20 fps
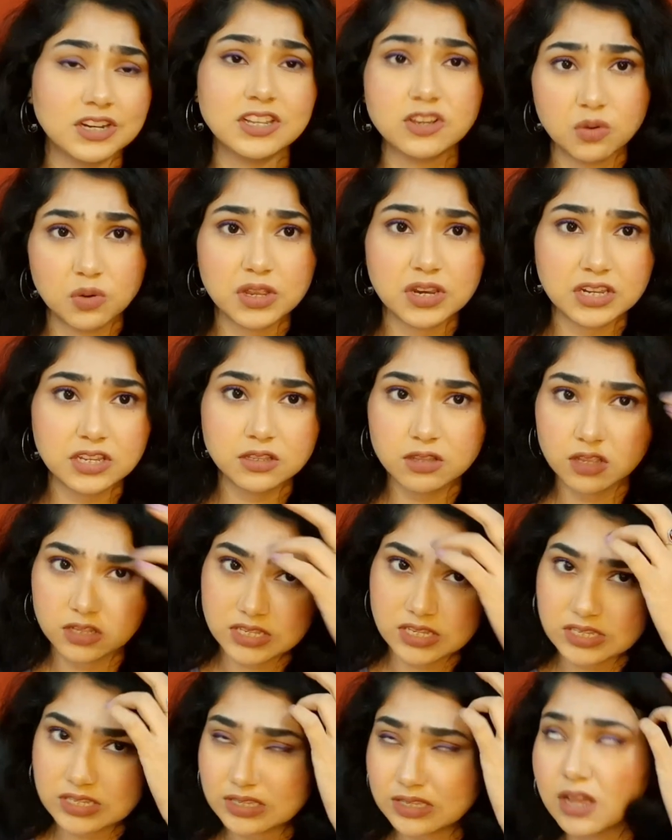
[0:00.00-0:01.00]
really quickly in
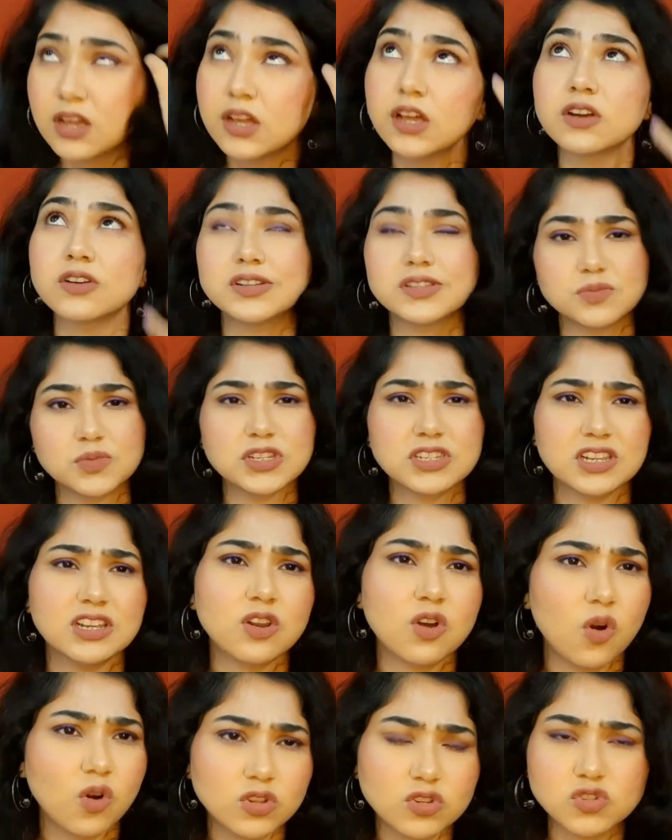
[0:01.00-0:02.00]
this Christmas
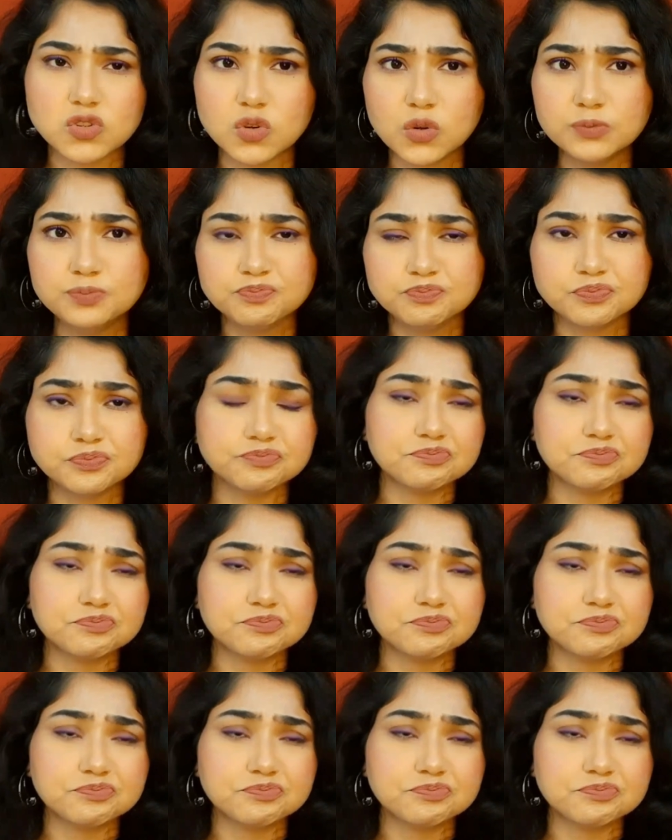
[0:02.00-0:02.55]
sale also.